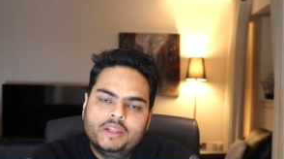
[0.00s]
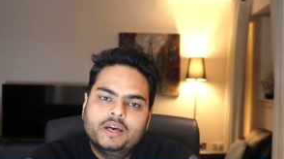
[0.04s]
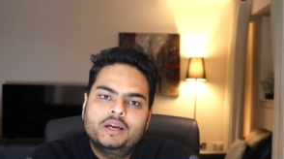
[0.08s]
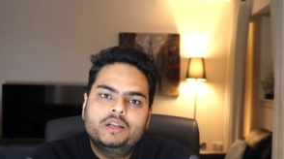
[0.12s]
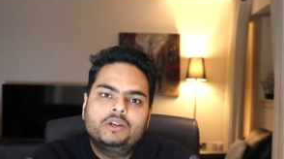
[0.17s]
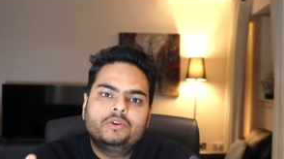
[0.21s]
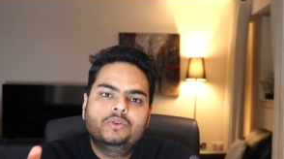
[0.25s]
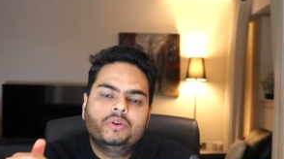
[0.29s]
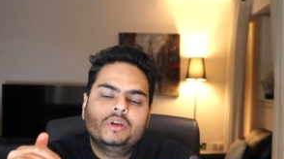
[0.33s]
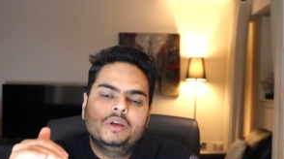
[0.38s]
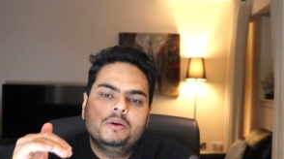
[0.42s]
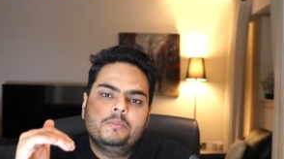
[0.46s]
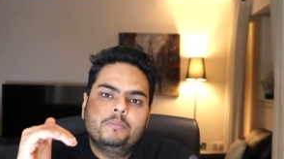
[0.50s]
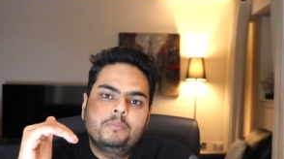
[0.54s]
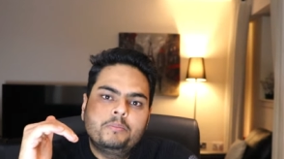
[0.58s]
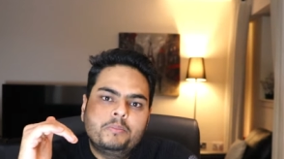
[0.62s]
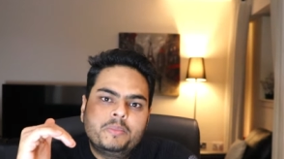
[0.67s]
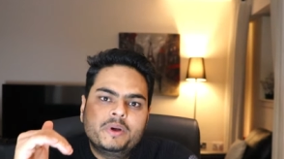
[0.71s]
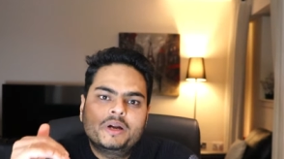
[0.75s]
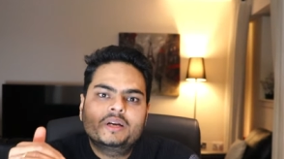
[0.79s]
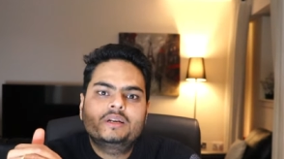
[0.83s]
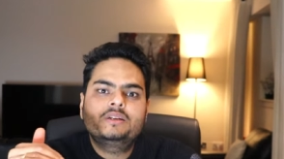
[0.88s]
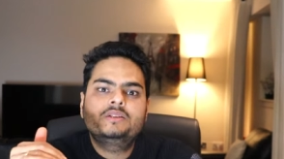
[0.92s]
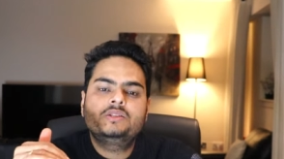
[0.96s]
that
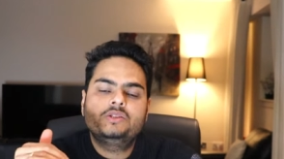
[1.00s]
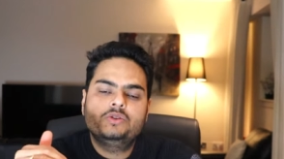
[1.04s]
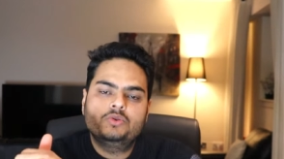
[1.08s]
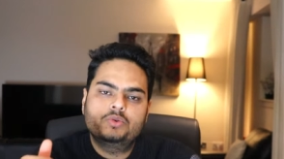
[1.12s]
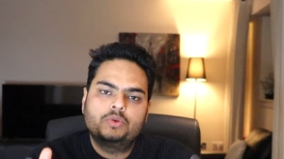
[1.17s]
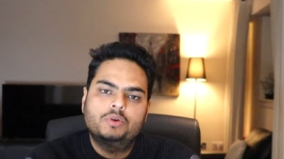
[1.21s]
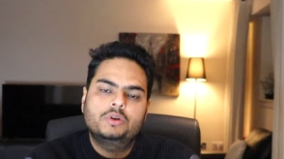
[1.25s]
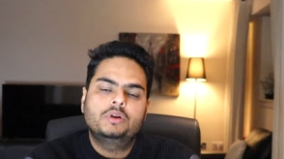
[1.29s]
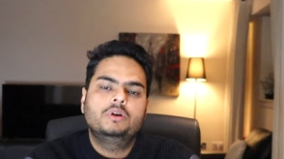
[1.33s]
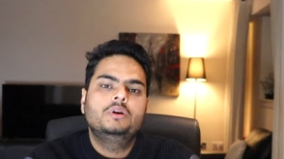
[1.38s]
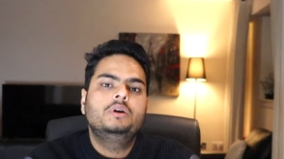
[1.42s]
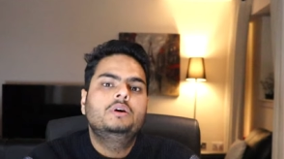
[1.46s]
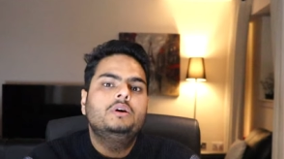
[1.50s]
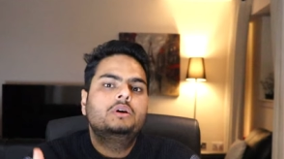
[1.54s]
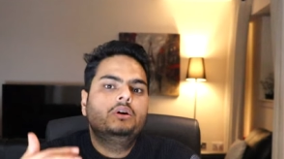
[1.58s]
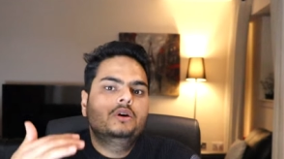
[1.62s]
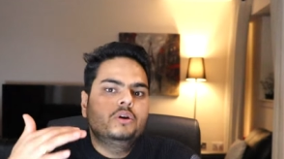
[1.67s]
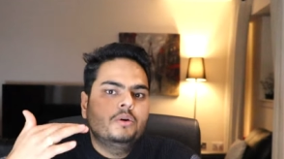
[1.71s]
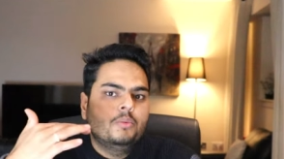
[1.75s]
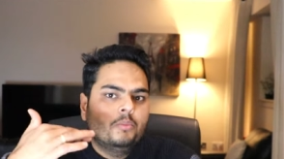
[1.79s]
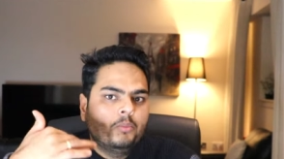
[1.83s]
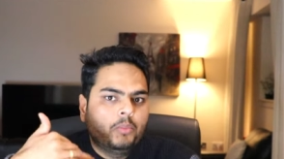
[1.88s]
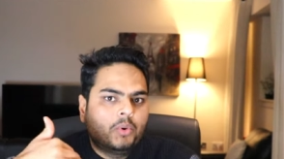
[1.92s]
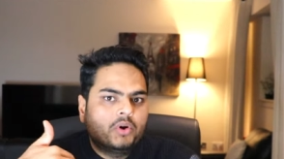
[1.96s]
impacts your
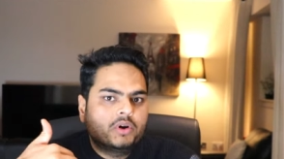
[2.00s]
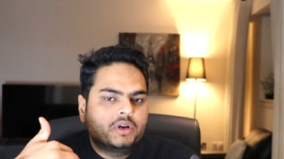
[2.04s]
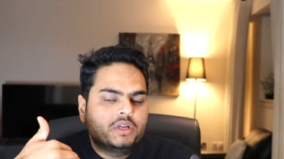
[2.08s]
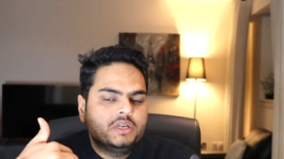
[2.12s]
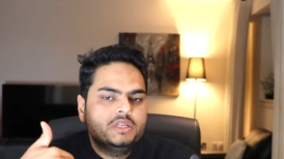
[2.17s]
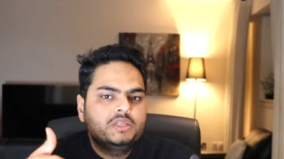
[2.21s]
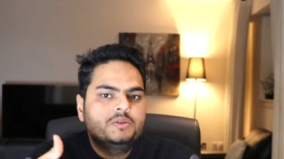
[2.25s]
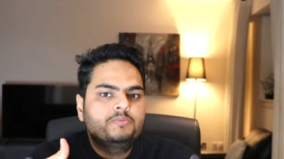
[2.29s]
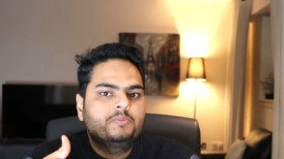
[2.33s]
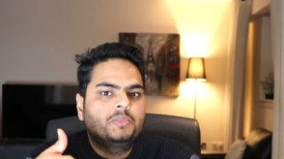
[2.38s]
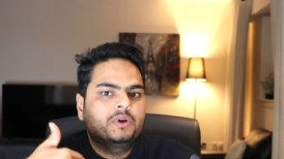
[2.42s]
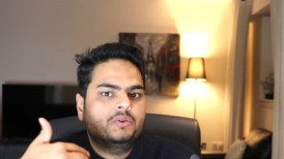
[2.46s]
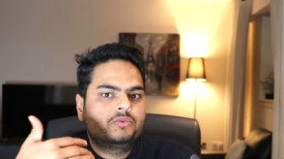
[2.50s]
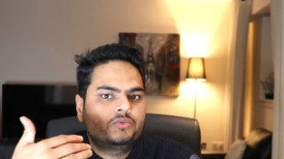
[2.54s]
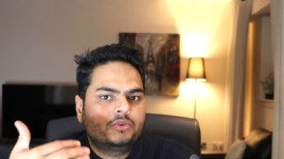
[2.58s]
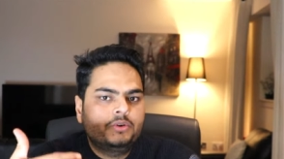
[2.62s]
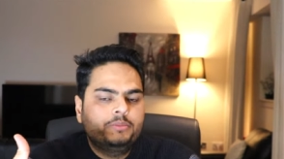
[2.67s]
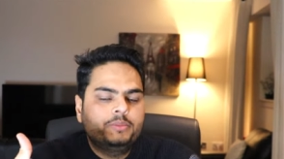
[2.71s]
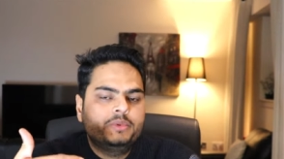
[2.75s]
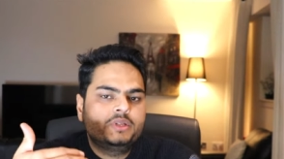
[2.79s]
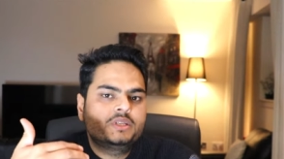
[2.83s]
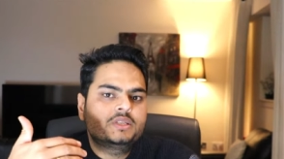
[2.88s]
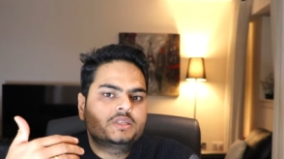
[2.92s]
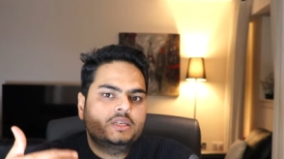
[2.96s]
body's
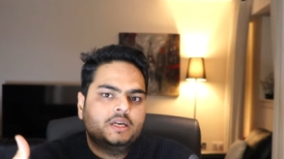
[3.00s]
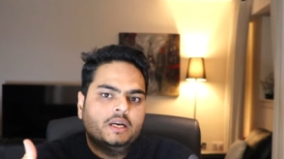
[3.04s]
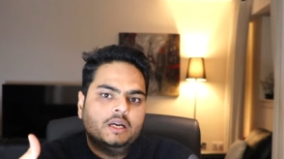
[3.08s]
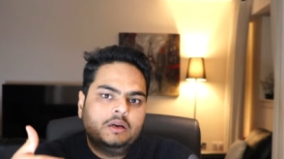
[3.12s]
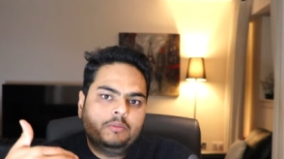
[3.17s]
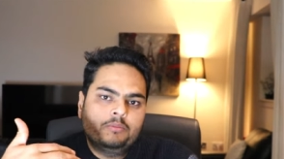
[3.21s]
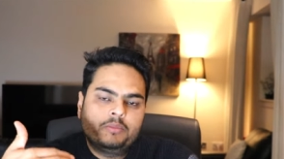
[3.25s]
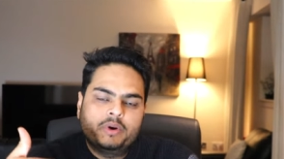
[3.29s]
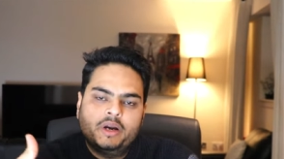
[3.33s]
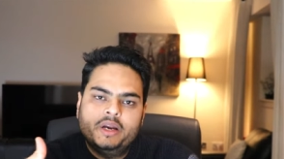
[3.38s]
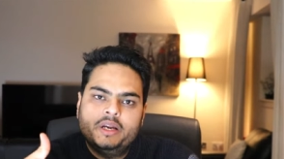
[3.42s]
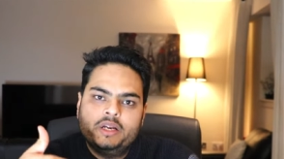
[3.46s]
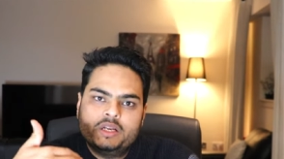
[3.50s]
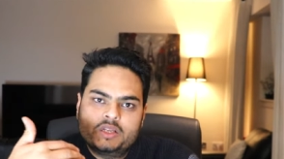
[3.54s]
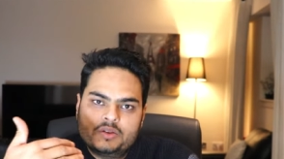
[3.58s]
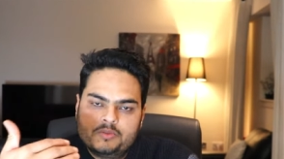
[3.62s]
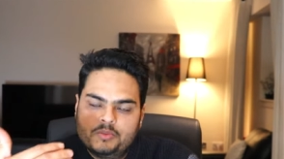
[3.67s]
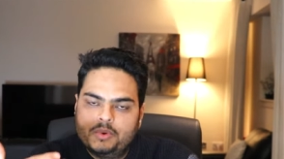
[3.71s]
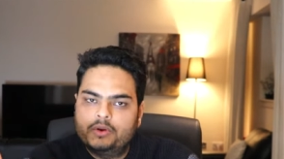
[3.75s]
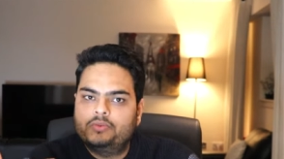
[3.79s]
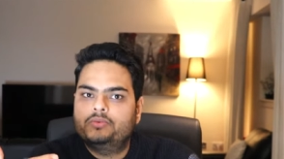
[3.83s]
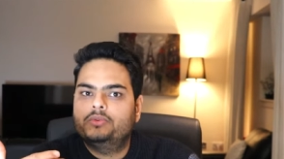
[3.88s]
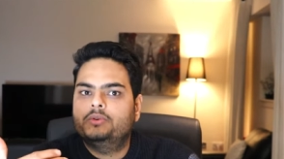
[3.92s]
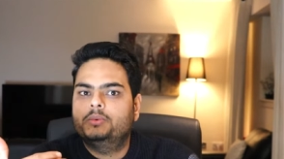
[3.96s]
performance and mind's
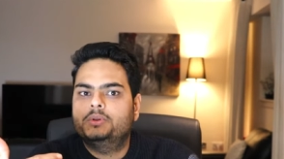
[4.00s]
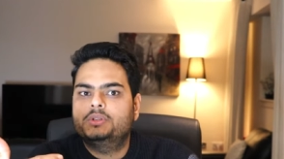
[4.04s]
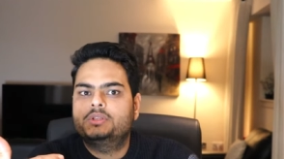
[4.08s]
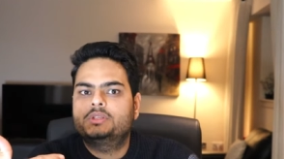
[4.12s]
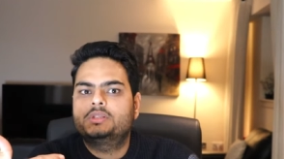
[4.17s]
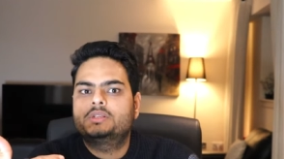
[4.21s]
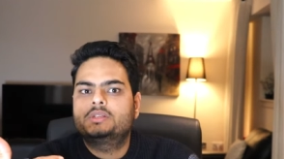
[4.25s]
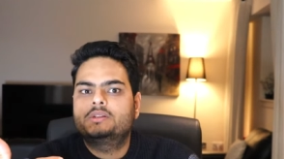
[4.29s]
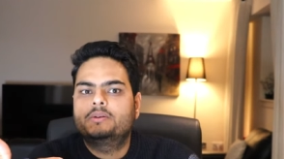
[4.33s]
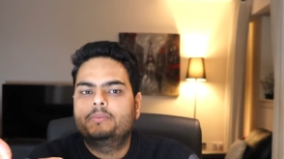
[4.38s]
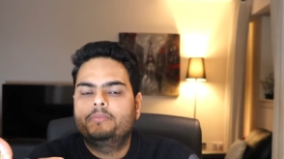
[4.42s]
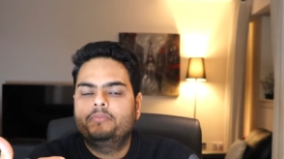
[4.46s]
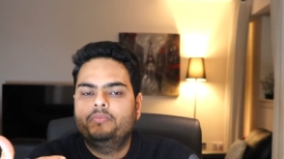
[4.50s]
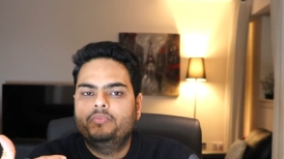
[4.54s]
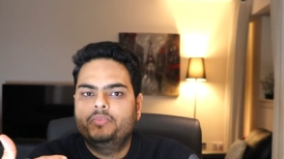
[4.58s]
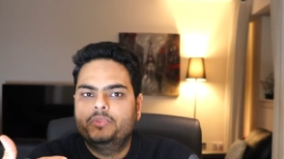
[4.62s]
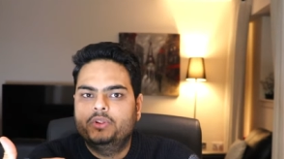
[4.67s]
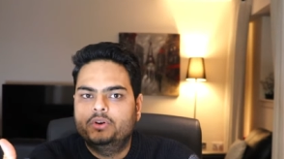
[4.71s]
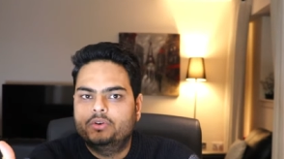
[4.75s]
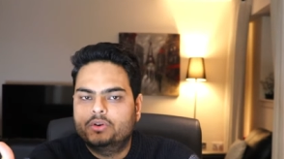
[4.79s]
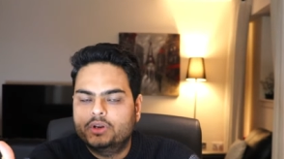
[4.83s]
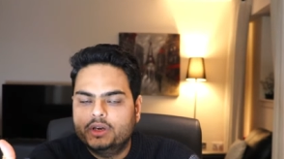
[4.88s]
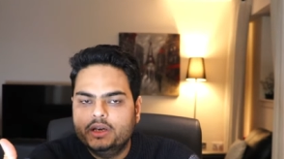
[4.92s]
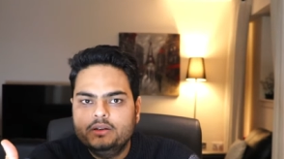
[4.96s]
performance
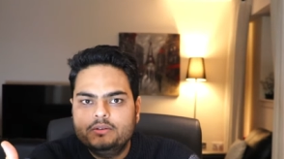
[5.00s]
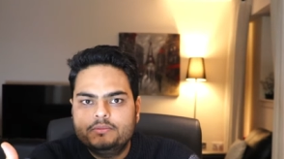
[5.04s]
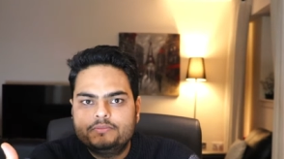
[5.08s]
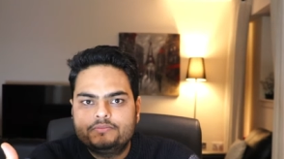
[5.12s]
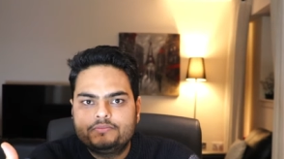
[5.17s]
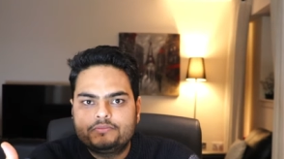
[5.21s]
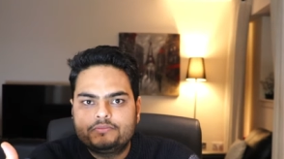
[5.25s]
okay